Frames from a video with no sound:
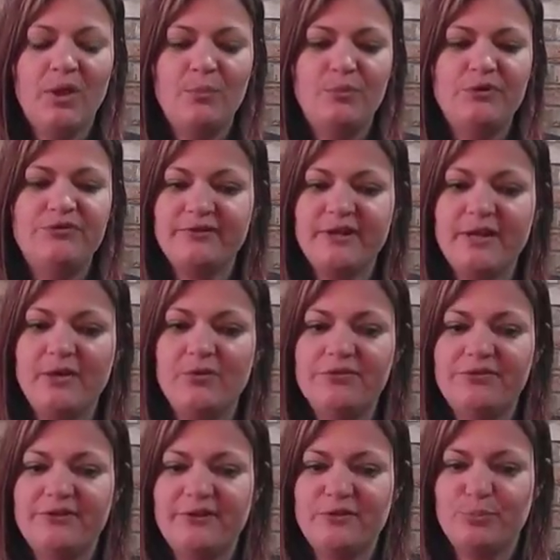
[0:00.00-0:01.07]
First thing,
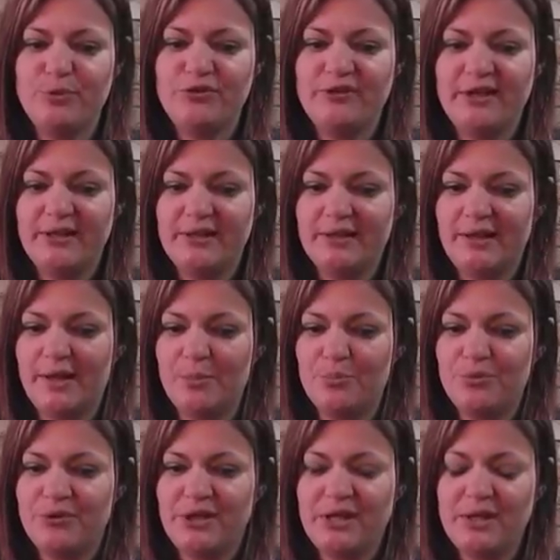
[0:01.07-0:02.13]
obviously, this particular
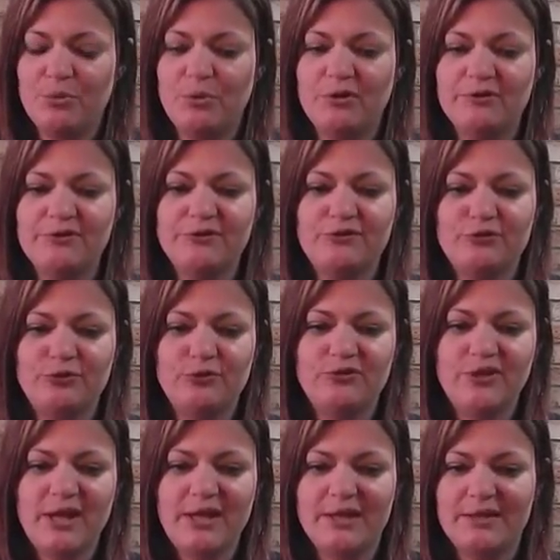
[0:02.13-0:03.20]
company wanted to
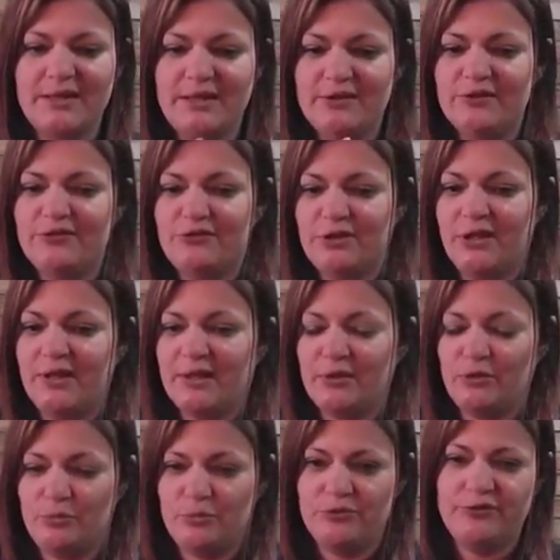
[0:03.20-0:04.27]
take an industry
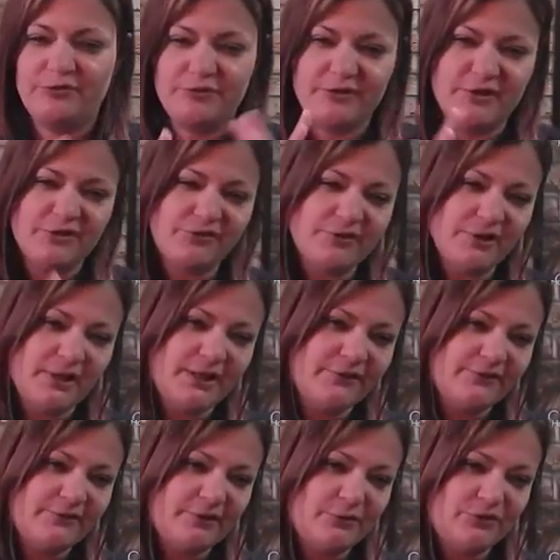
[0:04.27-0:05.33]
that was traditionally
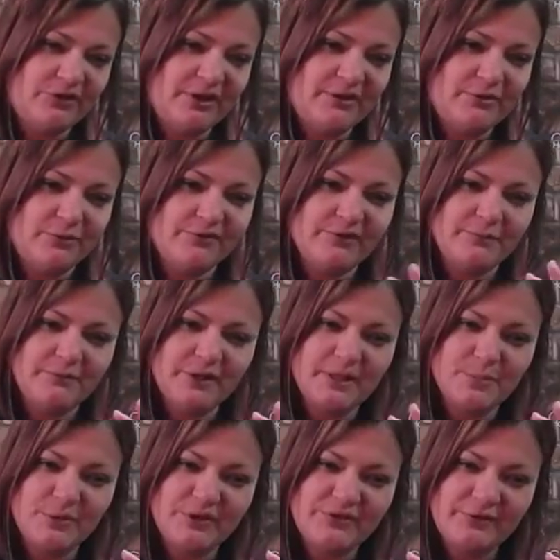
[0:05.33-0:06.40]
associated with
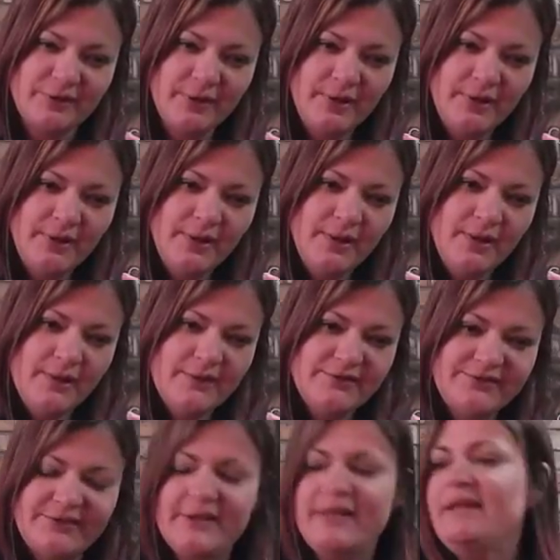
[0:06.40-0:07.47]
something a bit
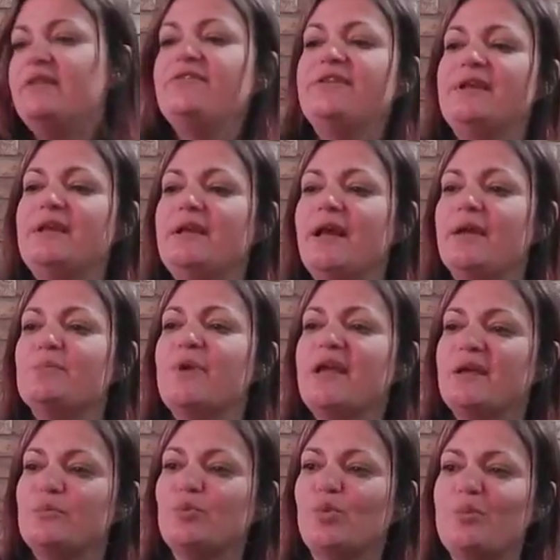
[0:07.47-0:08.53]
sleazy and
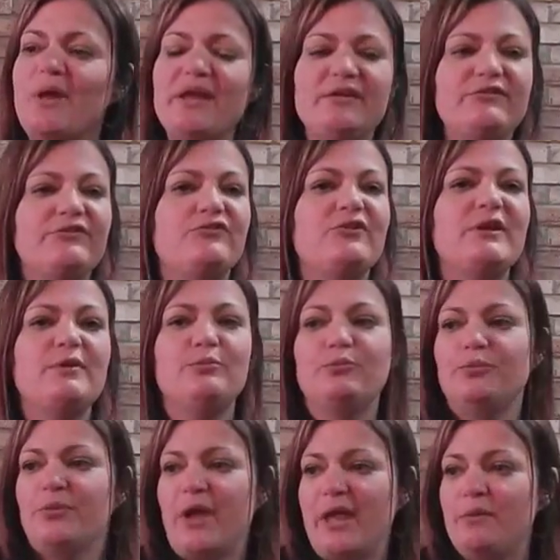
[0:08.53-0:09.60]
make it more
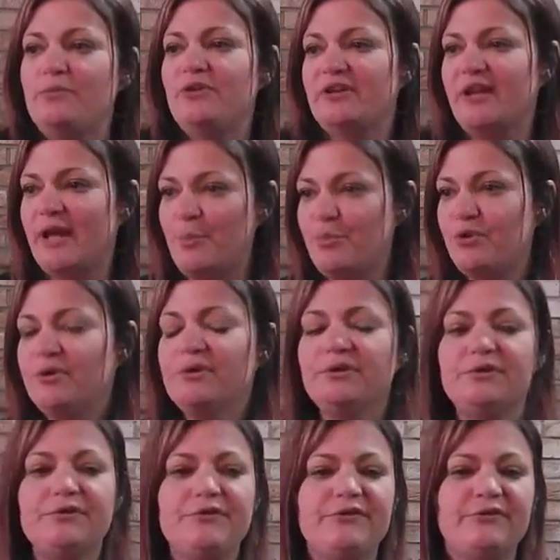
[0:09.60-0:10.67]
mainstream aimed at
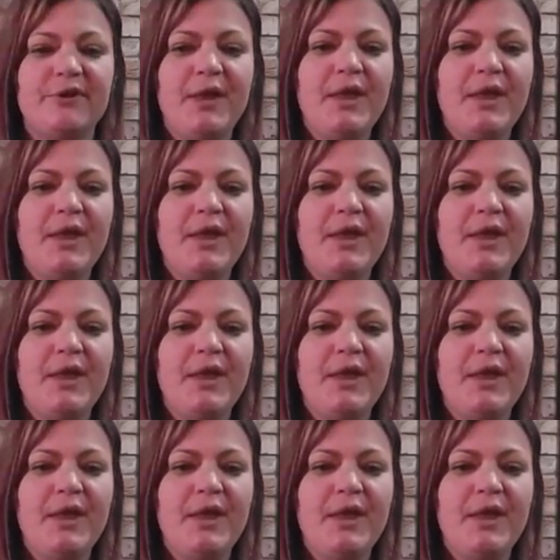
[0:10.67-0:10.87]
couples,